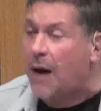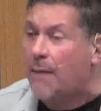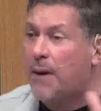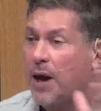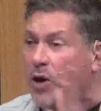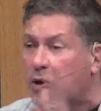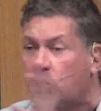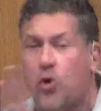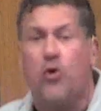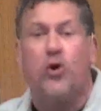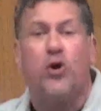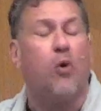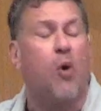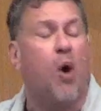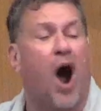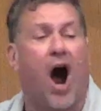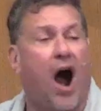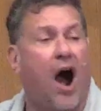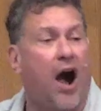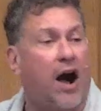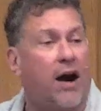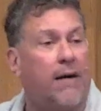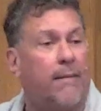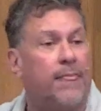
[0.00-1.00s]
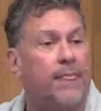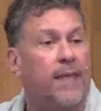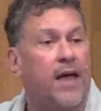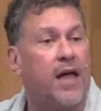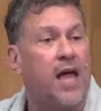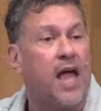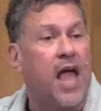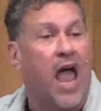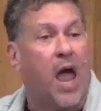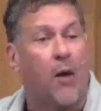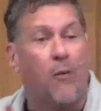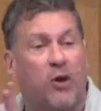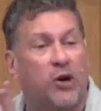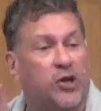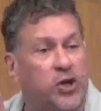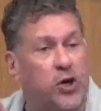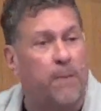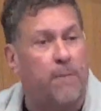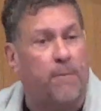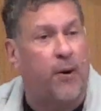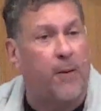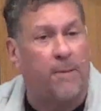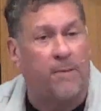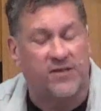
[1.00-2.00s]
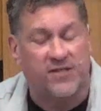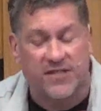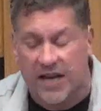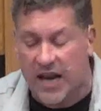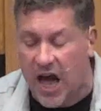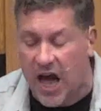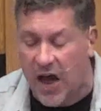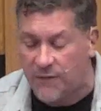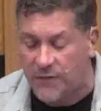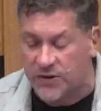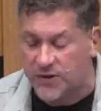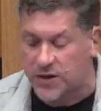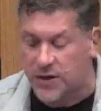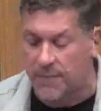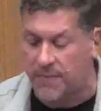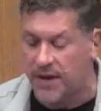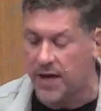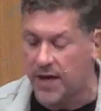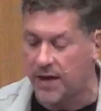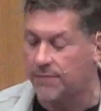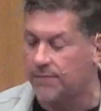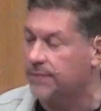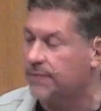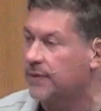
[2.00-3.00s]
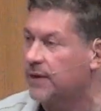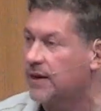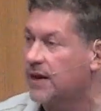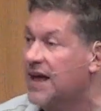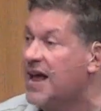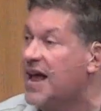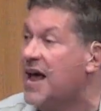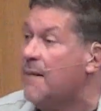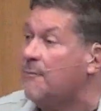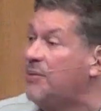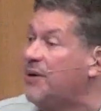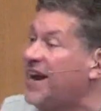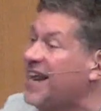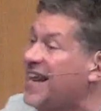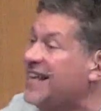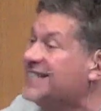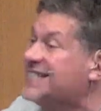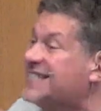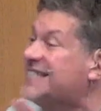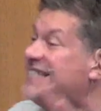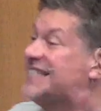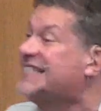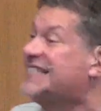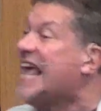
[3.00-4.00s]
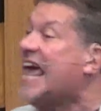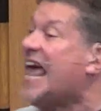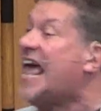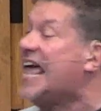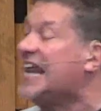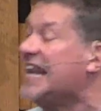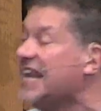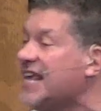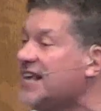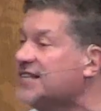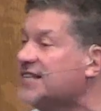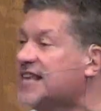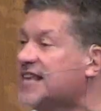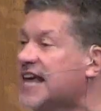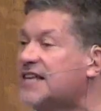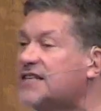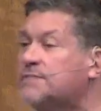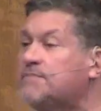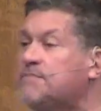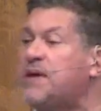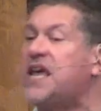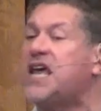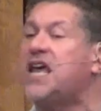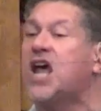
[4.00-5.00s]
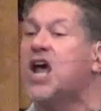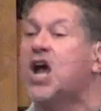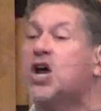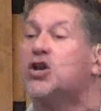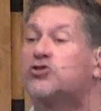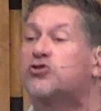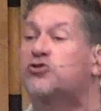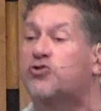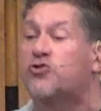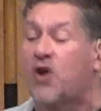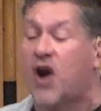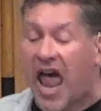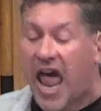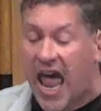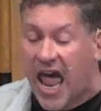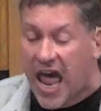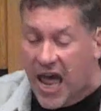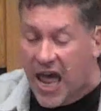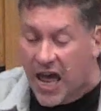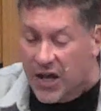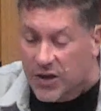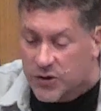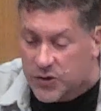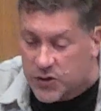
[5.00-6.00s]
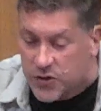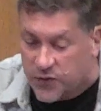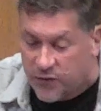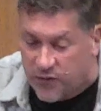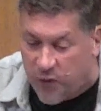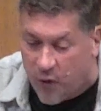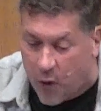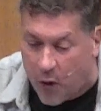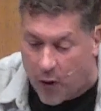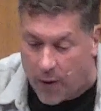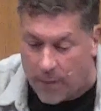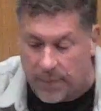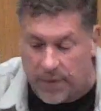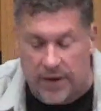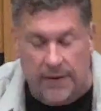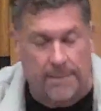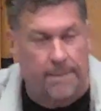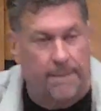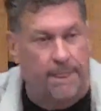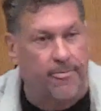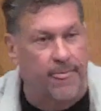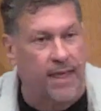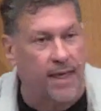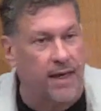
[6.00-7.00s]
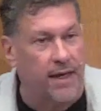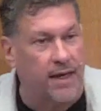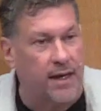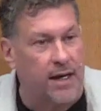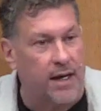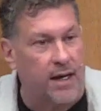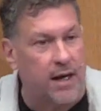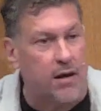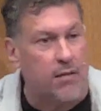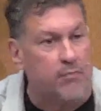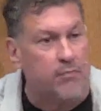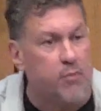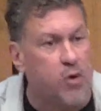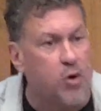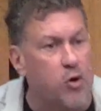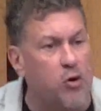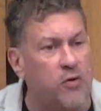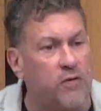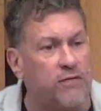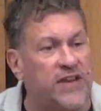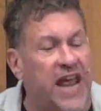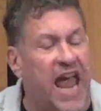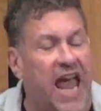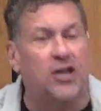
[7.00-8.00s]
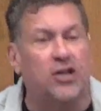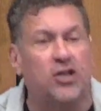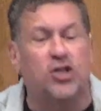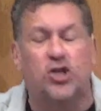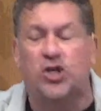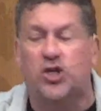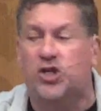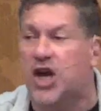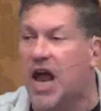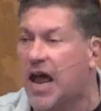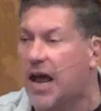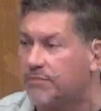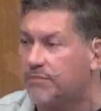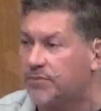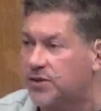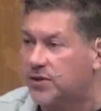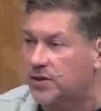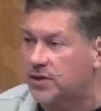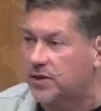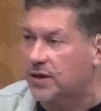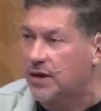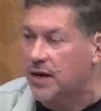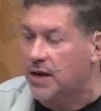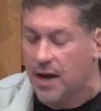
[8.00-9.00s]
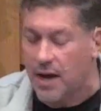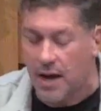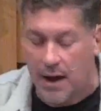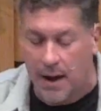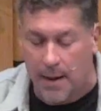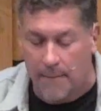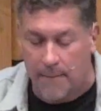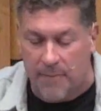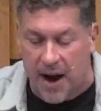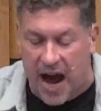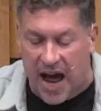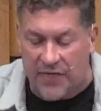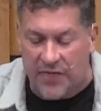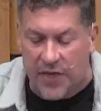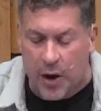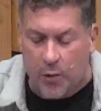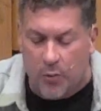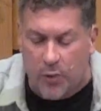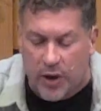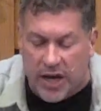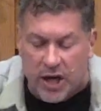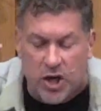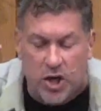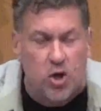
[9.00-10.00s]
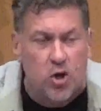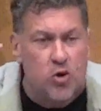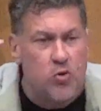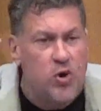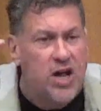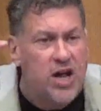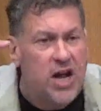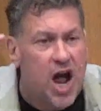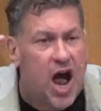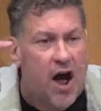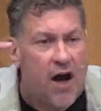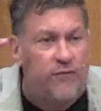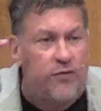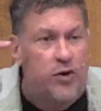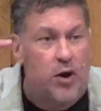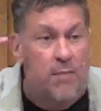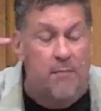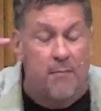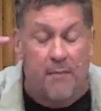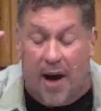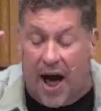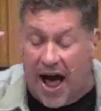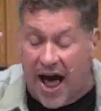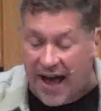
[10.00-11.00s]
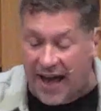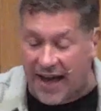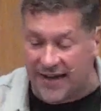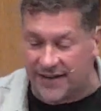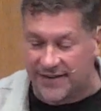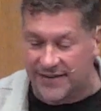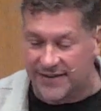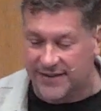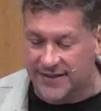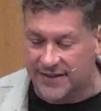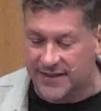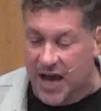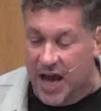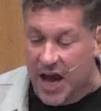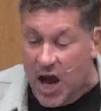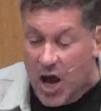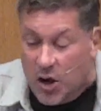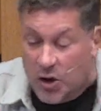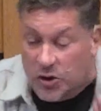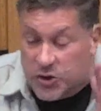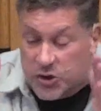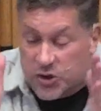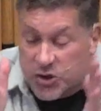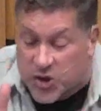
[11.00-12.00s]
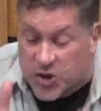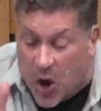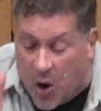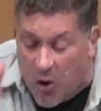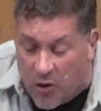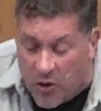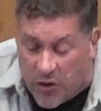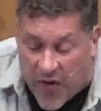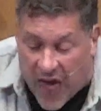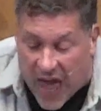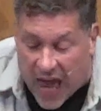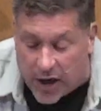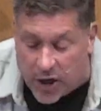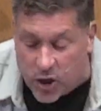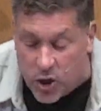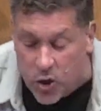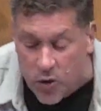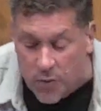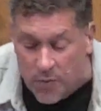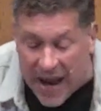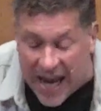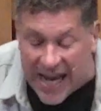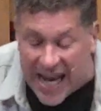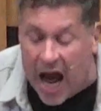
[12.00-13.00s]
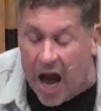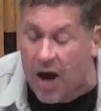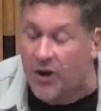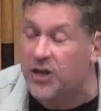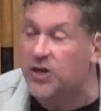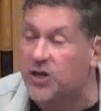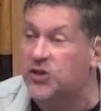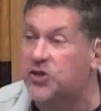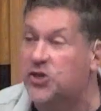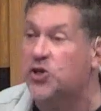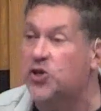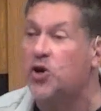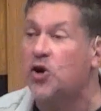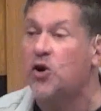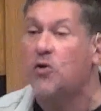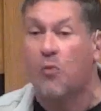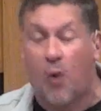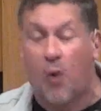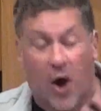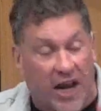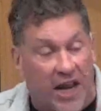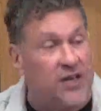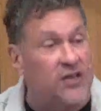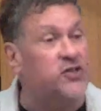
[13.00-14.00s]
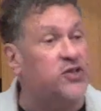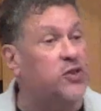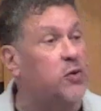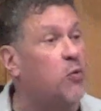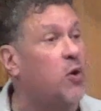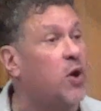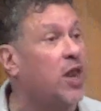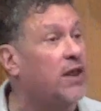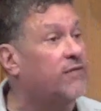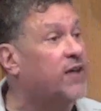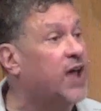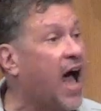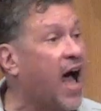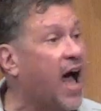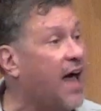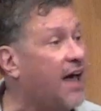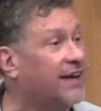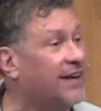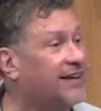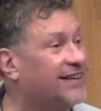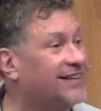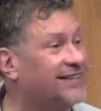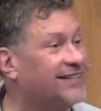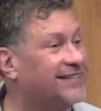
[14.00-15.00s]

about who you are and what your purpose in life is to be. But instead, he says, be transformed, moved and shaped by the renewing of your minds, so that you may now discern what is the will of God.